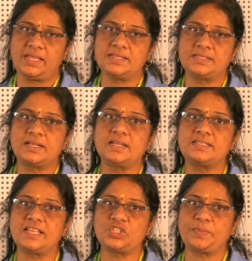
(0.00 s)
is
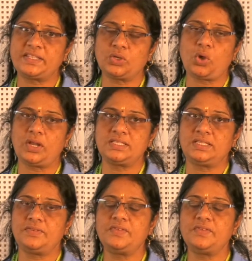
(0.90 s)
research methodology,